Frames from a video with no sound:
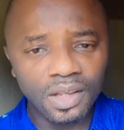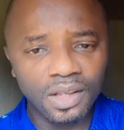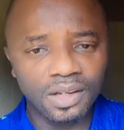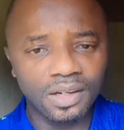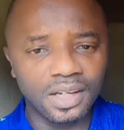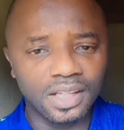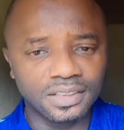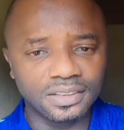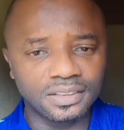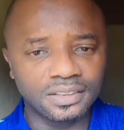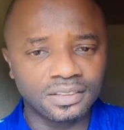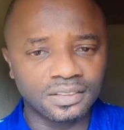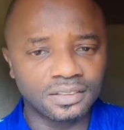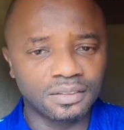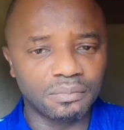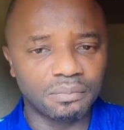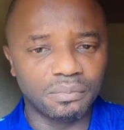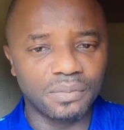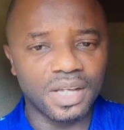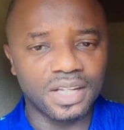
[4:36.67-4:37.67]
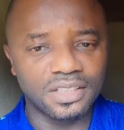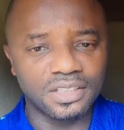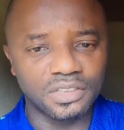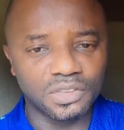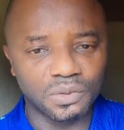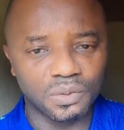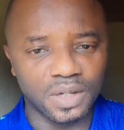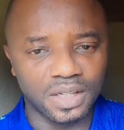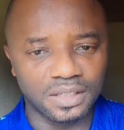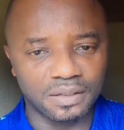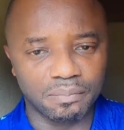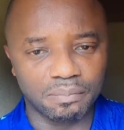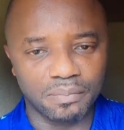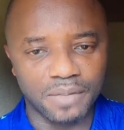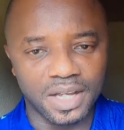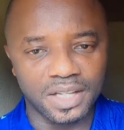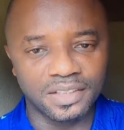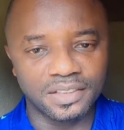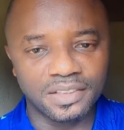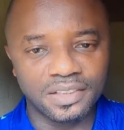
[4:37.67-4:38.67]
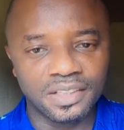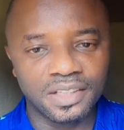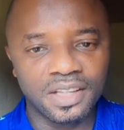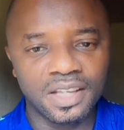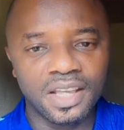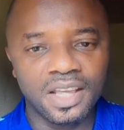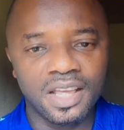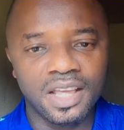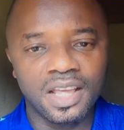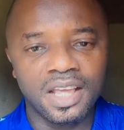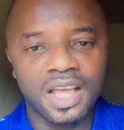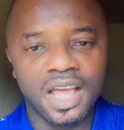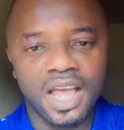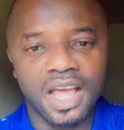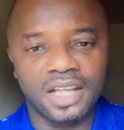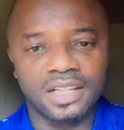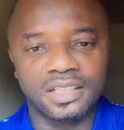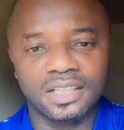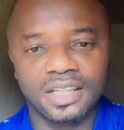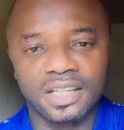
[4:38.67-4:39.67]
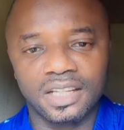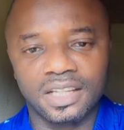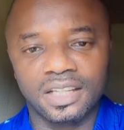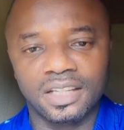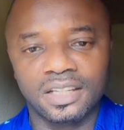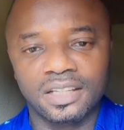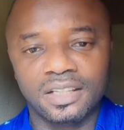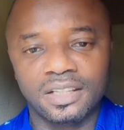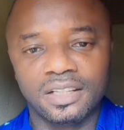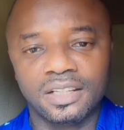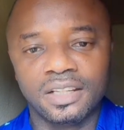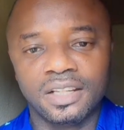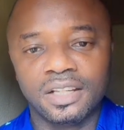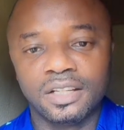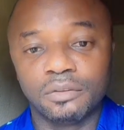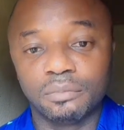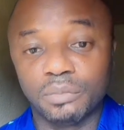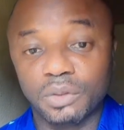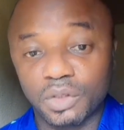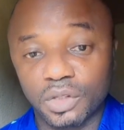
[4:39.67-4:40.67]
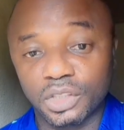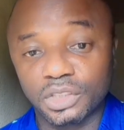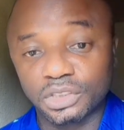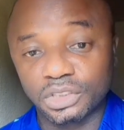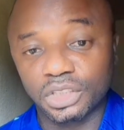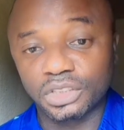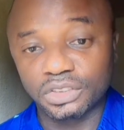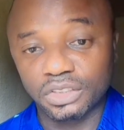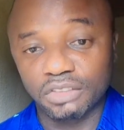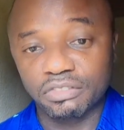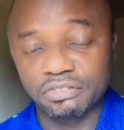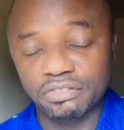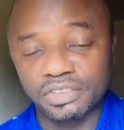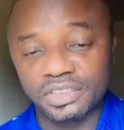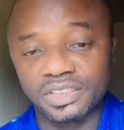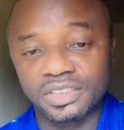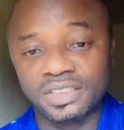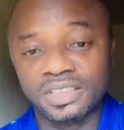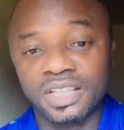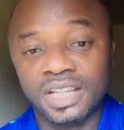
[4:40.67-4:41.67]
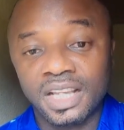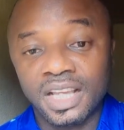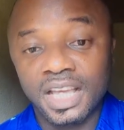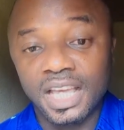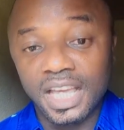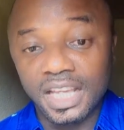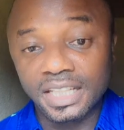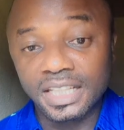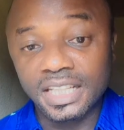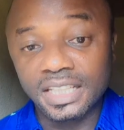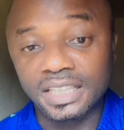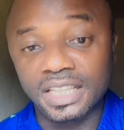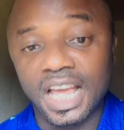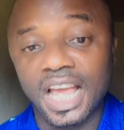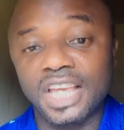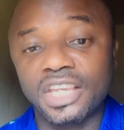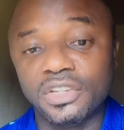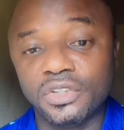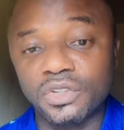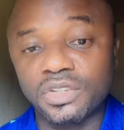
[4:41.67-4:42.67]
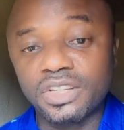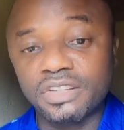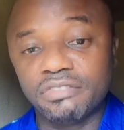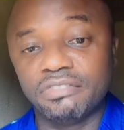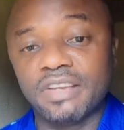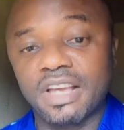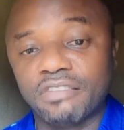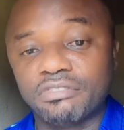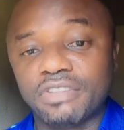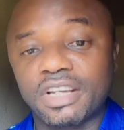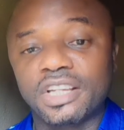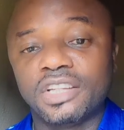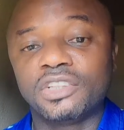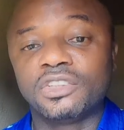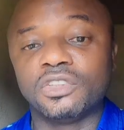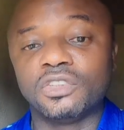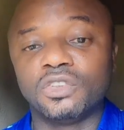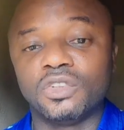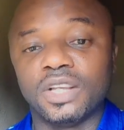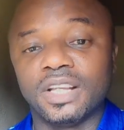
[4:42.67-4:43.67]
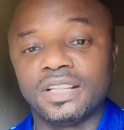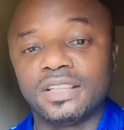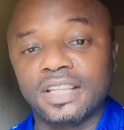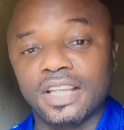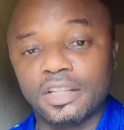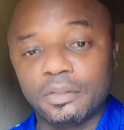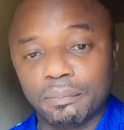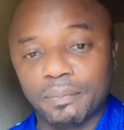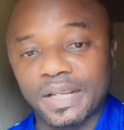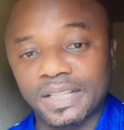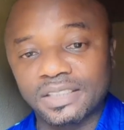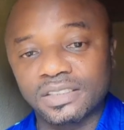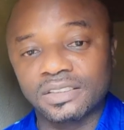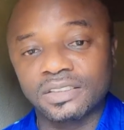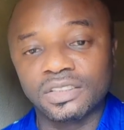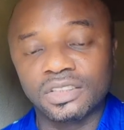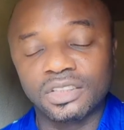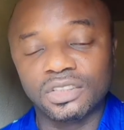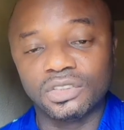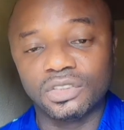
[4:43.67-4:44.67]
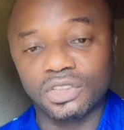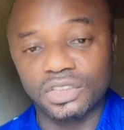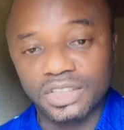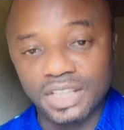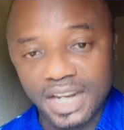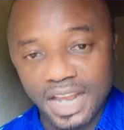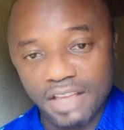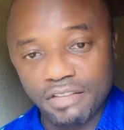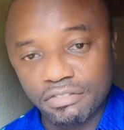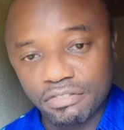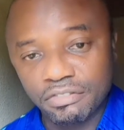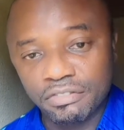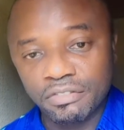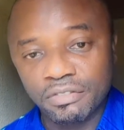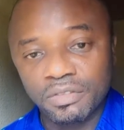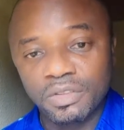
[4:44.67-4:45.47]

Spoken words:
let's bear this one in mind and be conscious of it. Anytime you give your vehicle to a third party to drive,